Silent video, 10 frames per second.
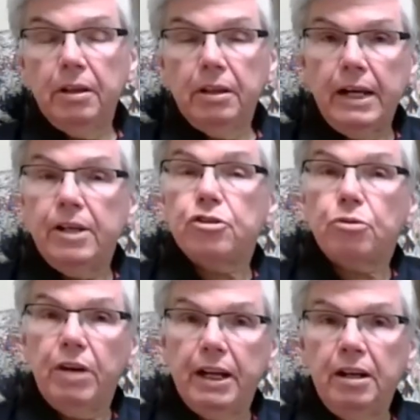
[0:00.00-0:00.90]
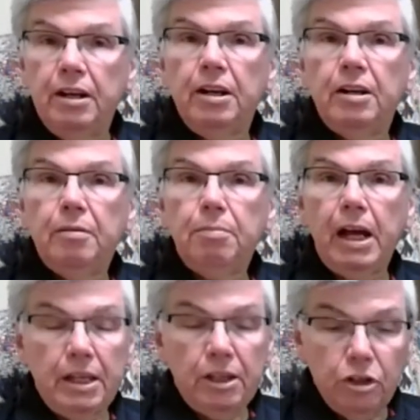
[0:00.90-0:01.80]
that is, written
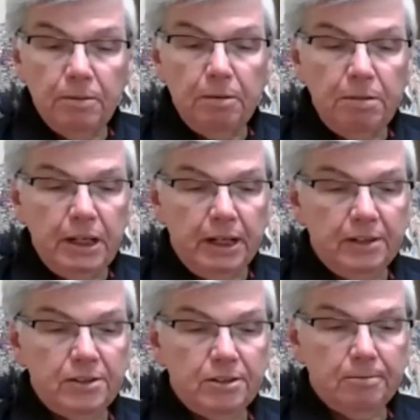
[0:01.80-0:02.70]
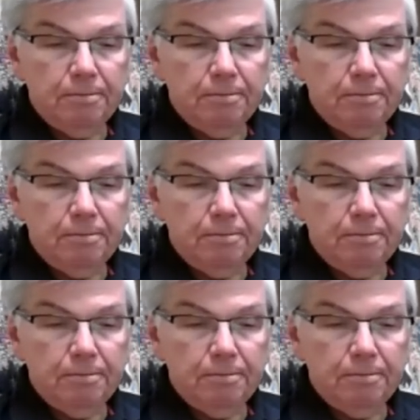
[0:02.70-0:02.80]
by human beings.